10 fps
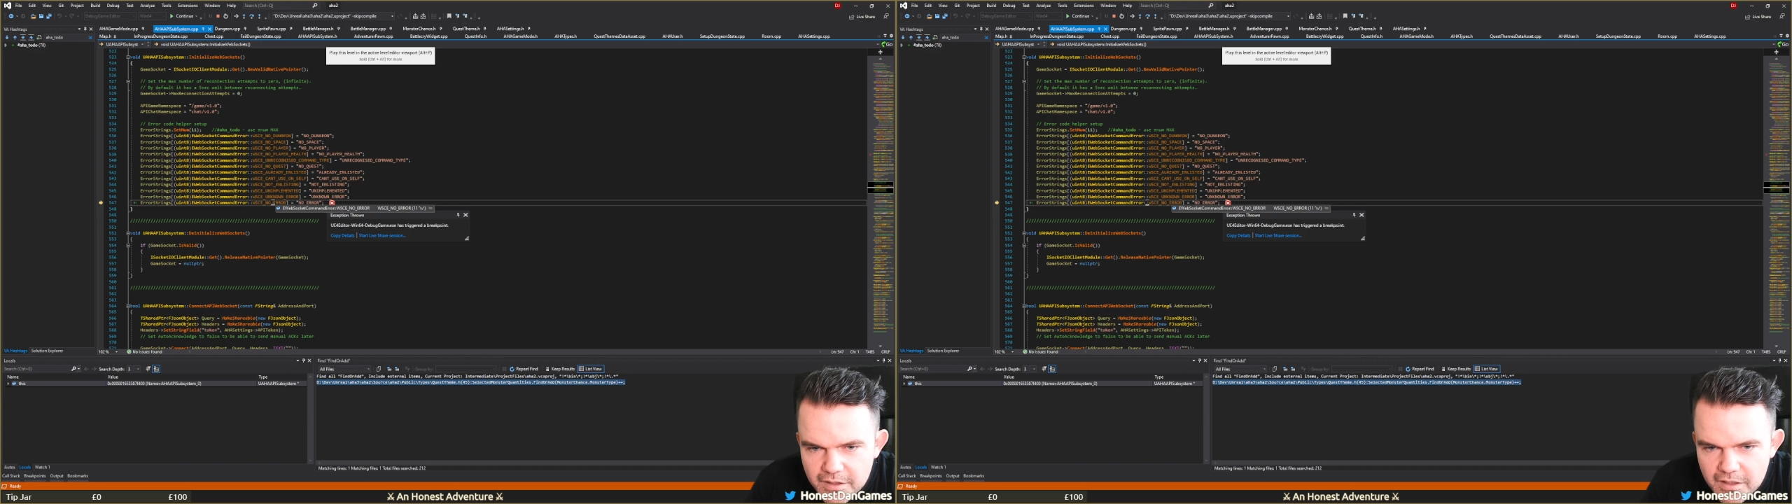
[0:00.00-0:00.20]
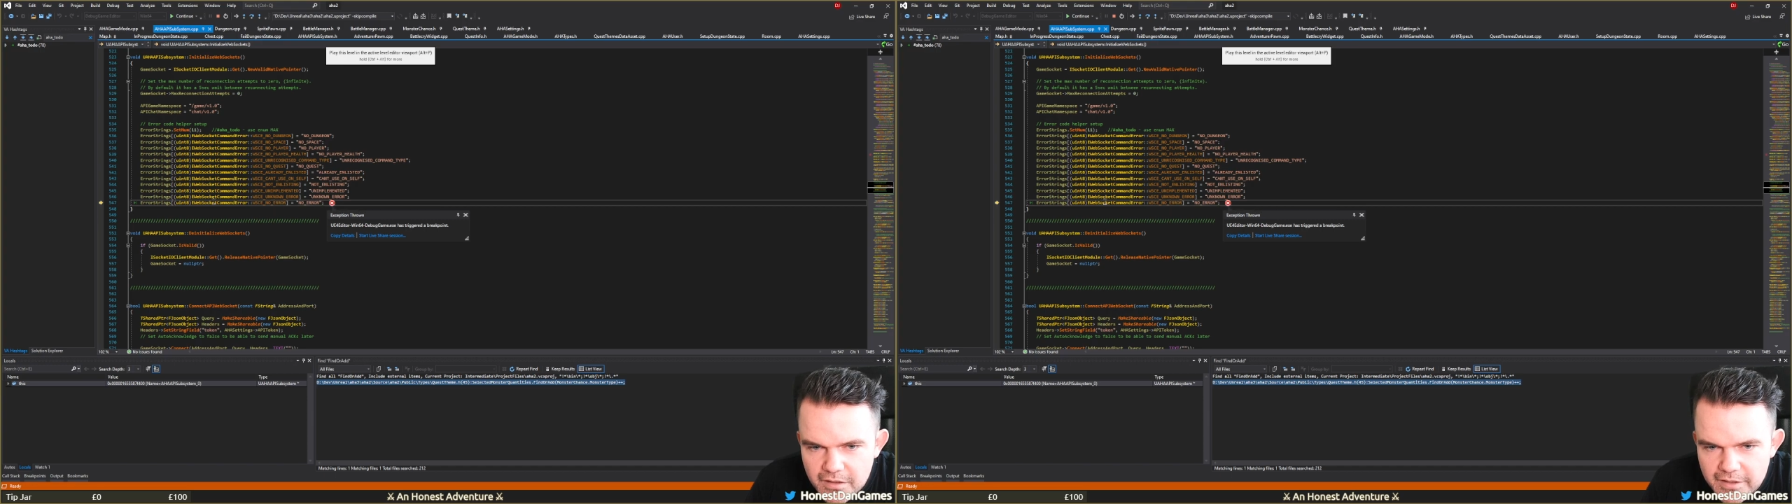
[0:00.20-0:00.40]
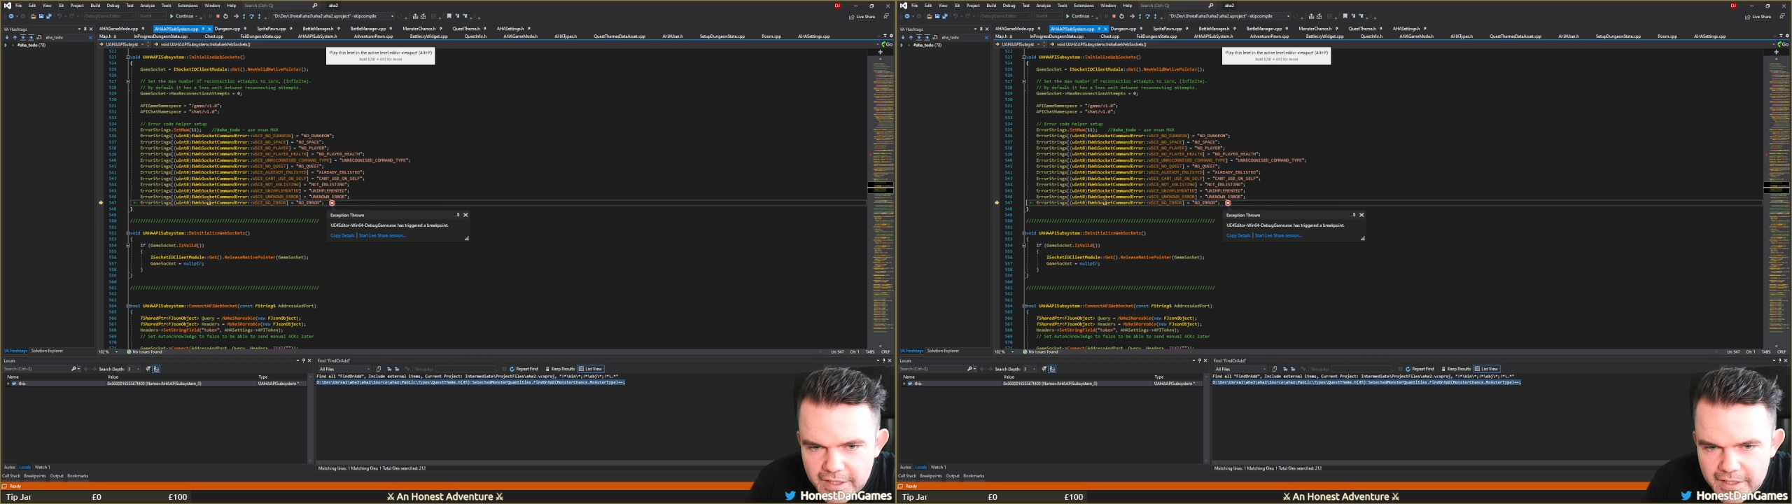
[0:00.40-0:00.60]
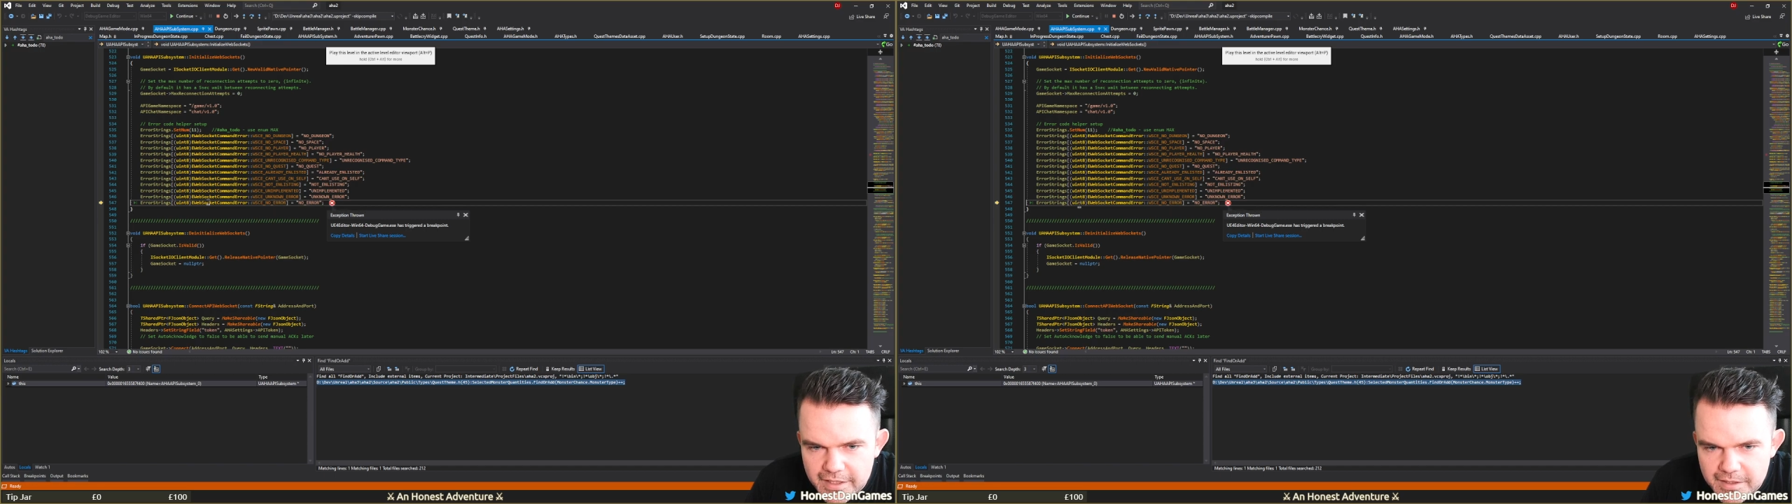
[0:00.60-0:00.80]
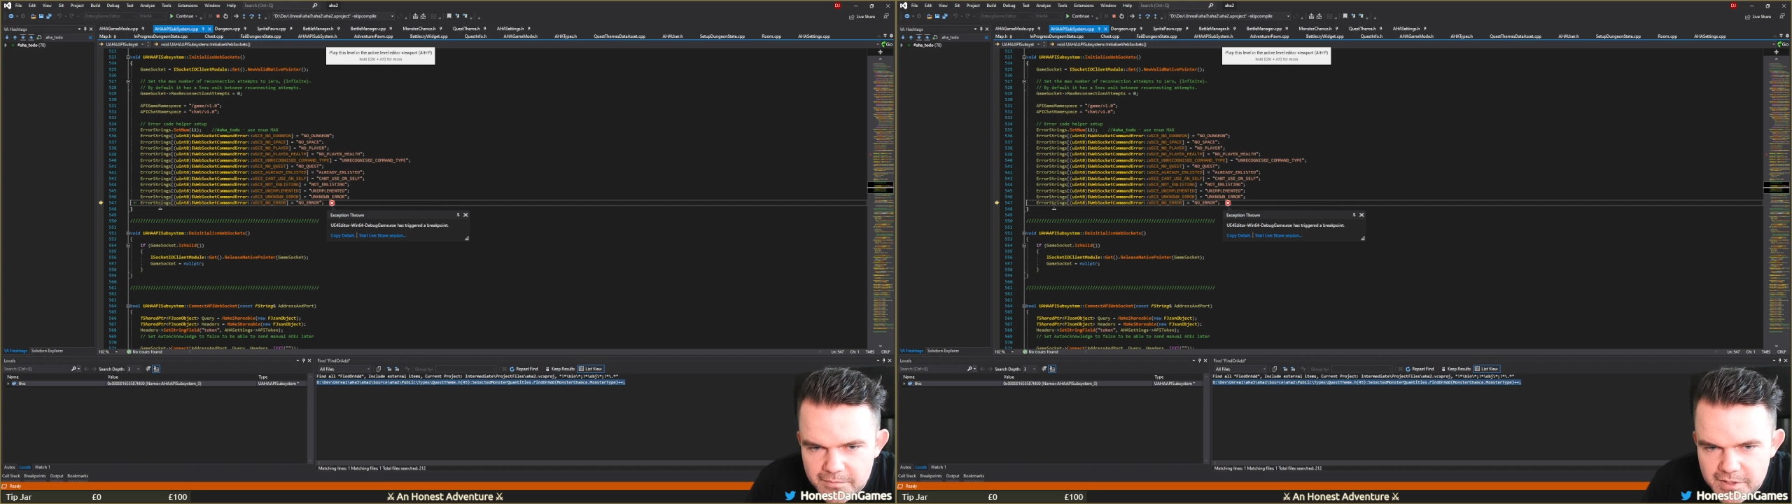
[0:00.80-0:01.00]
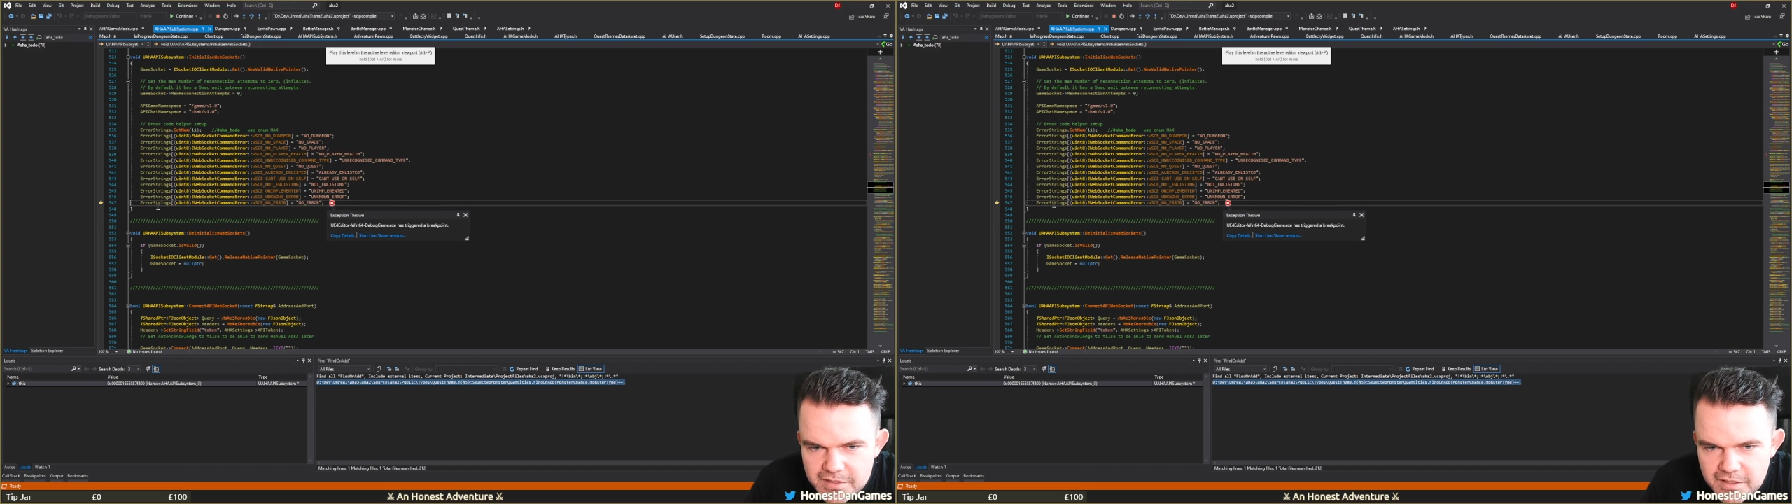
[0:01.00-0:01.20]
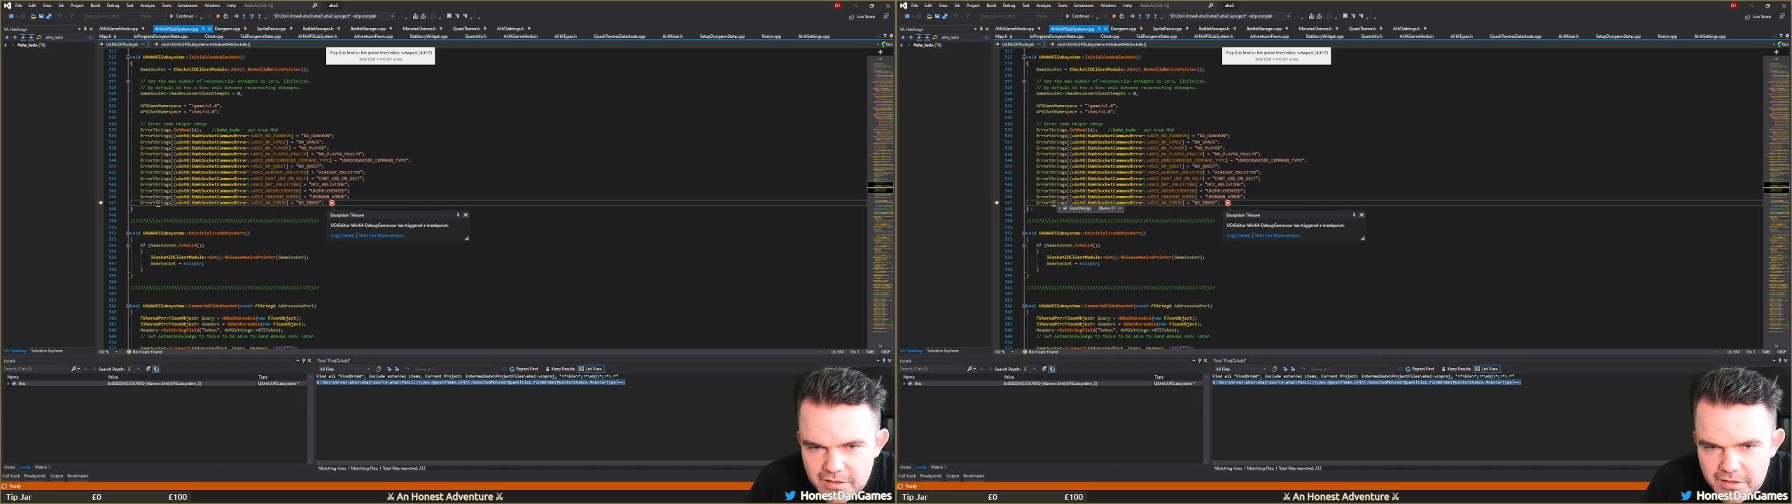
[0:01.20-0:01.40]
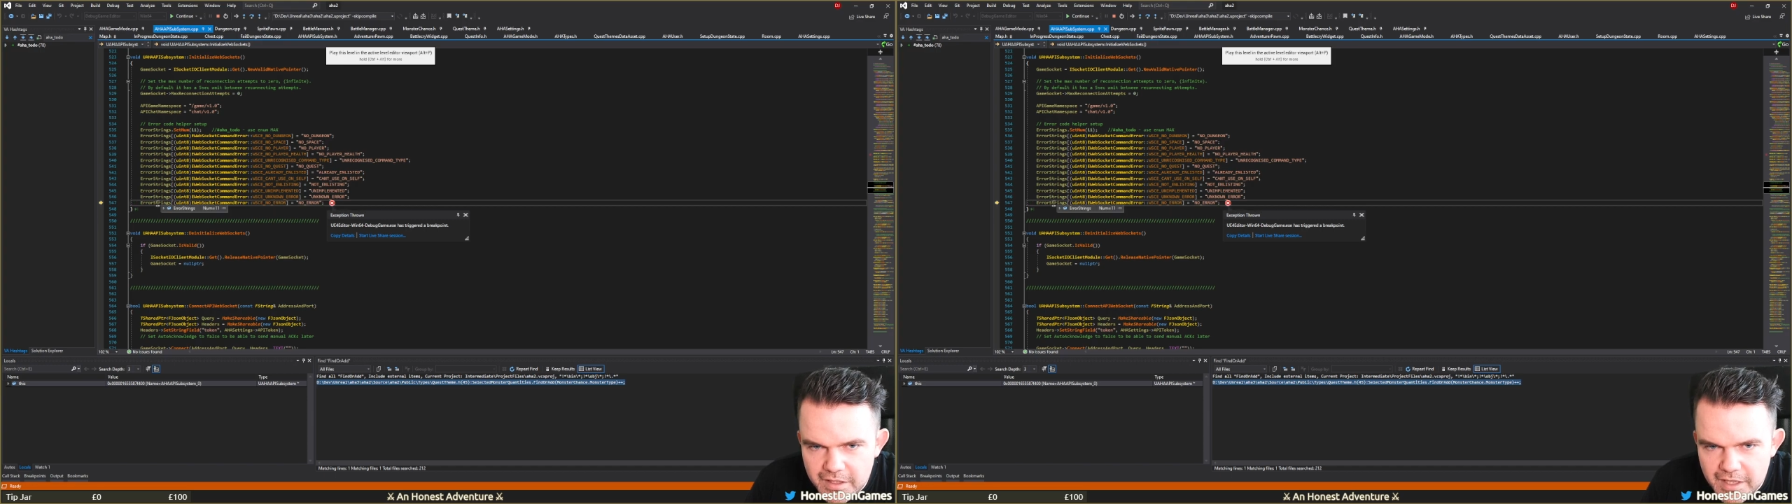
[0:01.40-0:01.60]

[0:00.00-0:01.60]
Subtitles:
Okay, it means that our